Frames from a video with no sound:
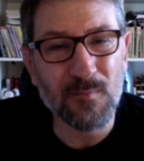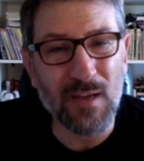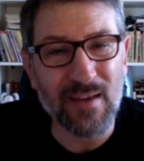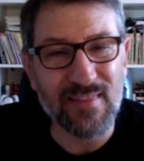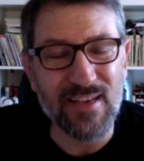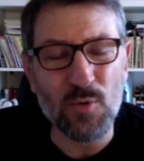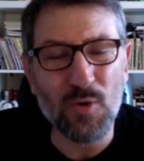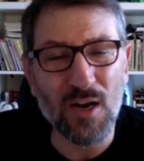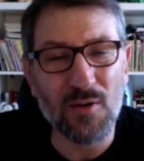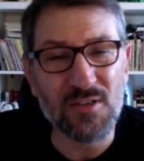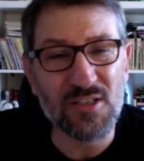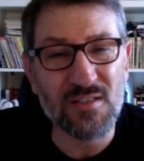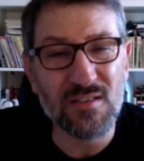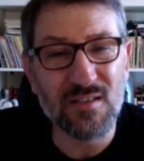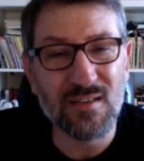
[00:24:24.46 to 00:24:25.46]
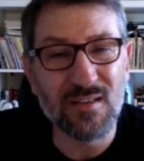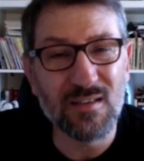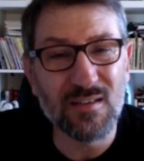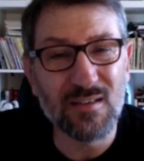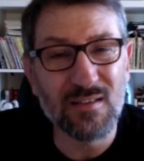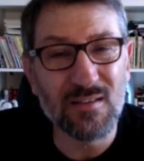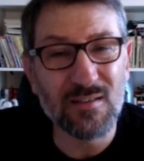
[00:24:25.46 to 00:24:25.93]
I think when I was
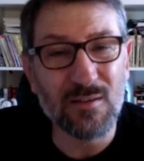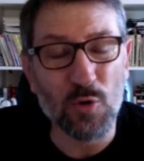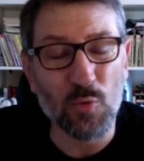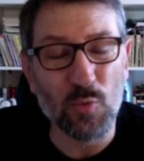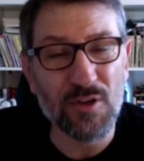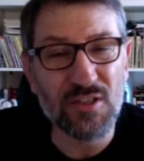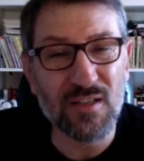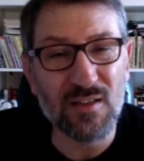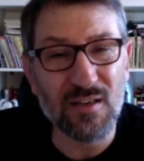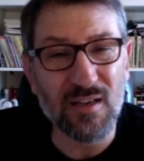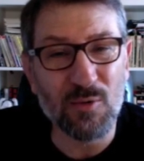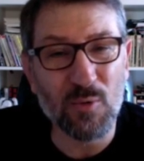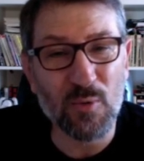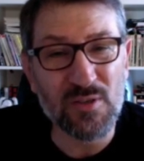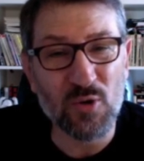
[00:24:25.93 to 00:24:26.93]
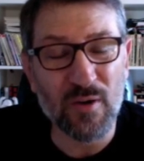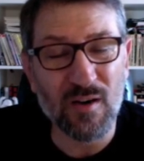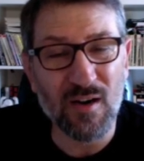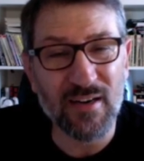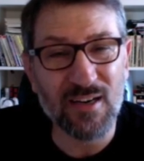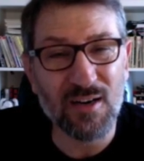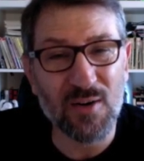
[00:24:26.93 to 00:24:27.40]
originally looking at what was going
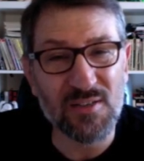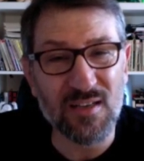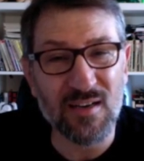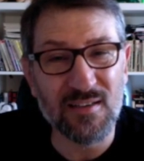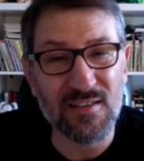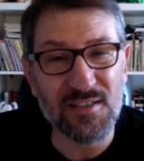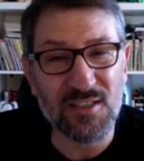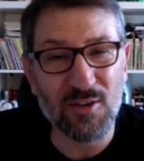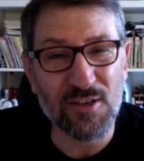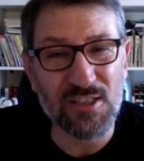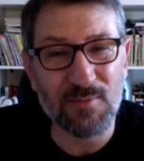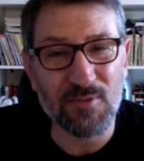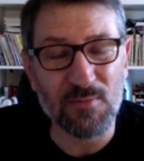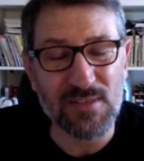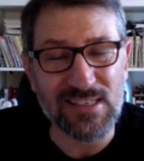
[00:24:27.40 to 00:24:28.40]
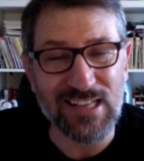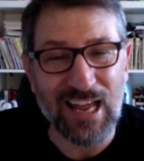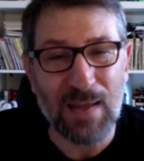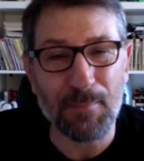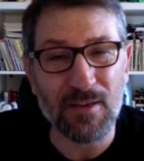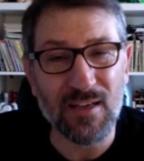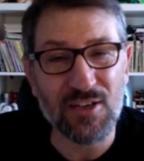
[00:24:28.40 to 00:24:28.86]
on here, I was going to discourage them from
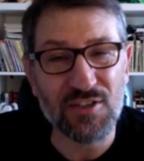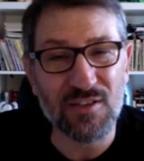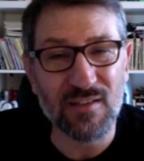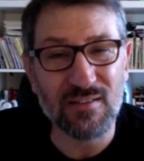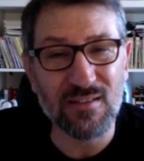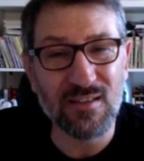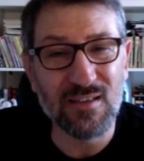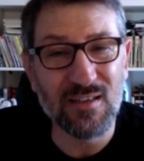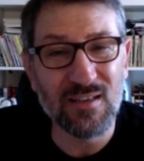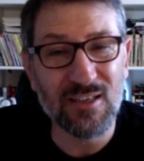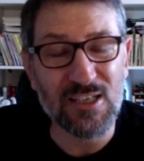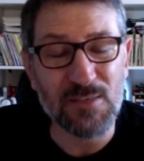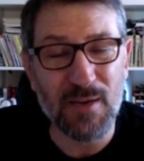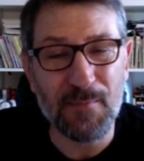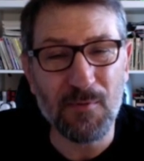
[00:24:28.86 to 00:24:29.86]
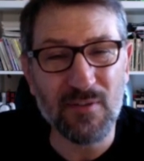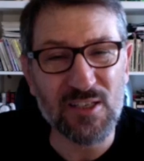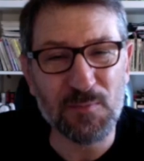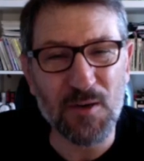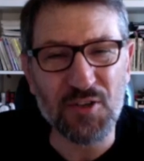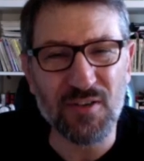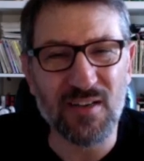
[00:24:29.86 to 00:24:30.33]
slapping each other. Because people,
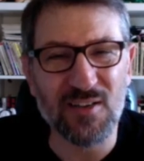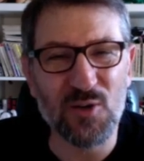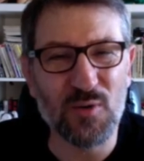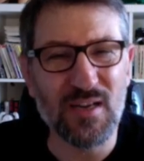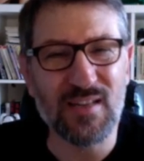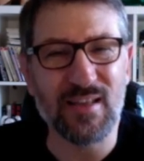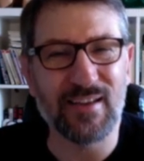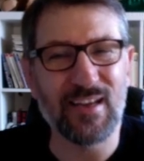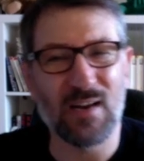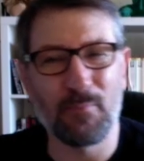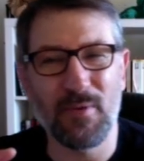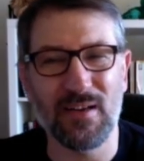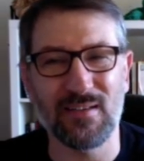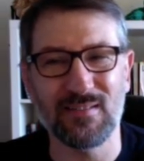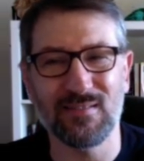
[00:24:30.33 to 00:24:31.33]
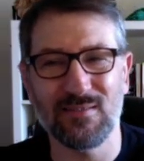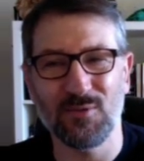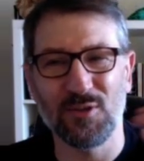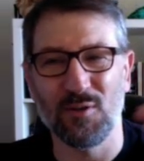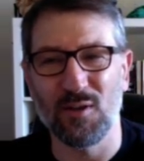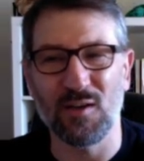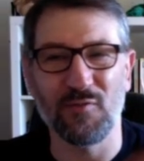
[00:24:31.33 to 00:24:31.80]
especially no-gi, they get a bit,
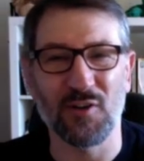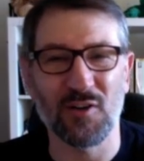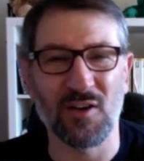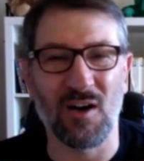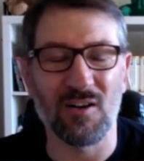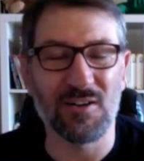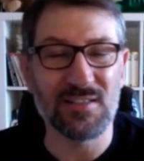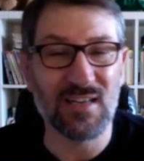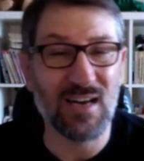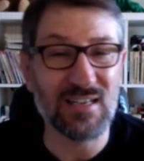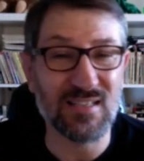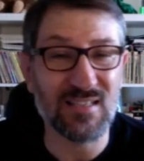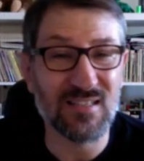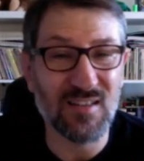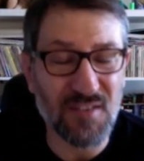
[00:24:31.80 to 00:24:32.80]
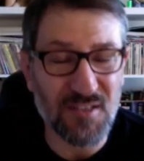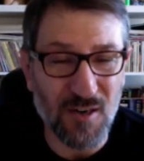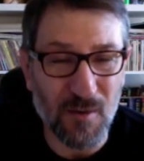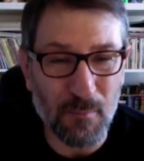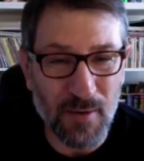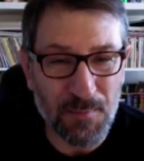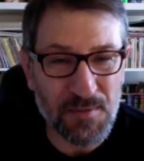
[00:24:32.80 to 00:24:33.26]
when they're looking for collar ties and stuff, they
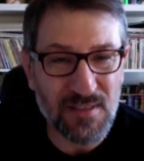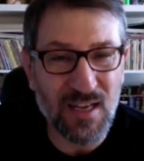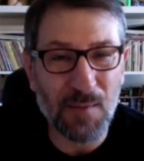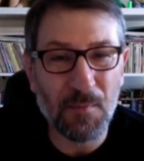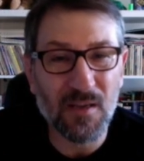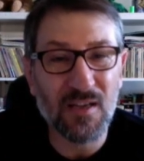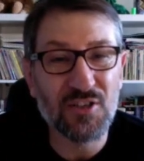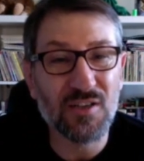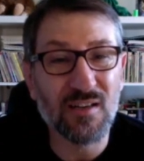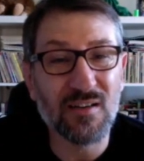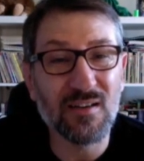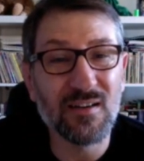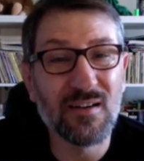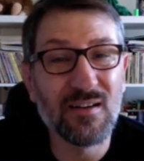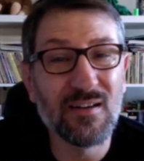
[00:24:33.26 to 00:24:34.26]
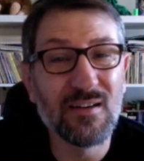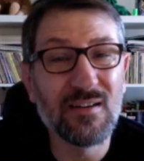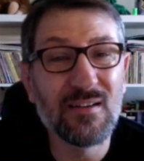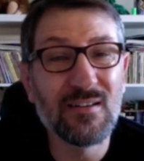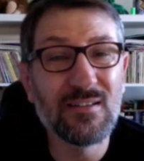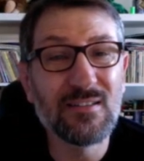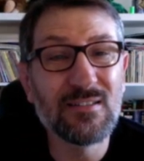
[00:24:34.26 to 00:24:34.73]
start pimp slapping each other.
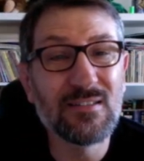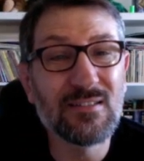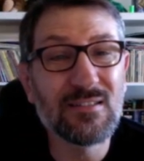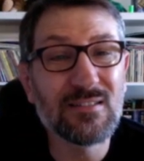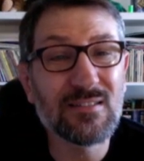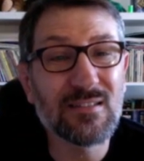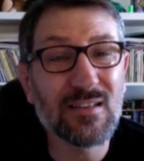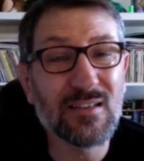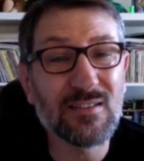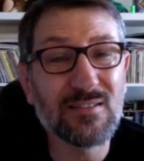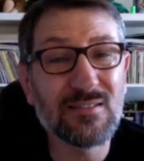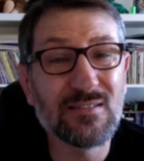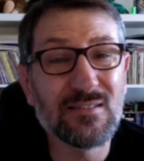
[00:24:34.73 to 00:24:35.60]
You know?